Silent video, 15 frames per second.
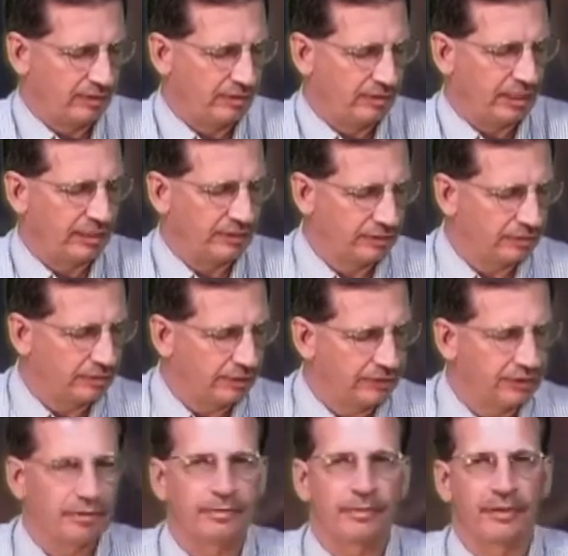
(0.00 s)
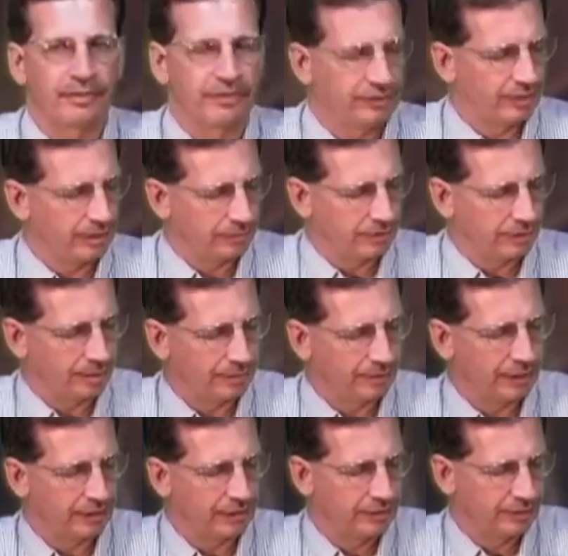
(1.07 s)
That's too easy, they're both the same
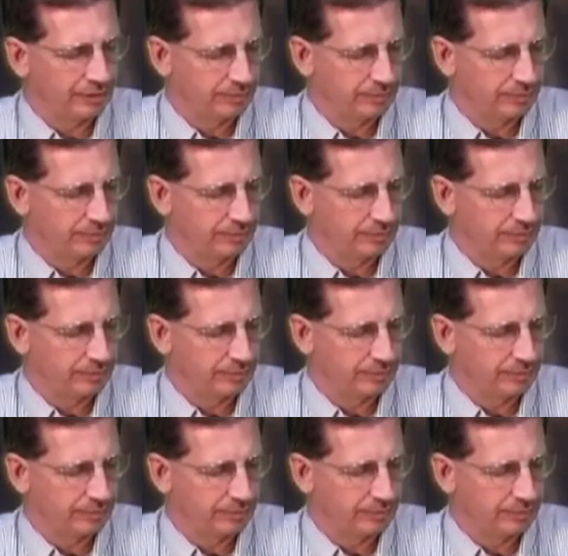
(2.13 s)
denominator.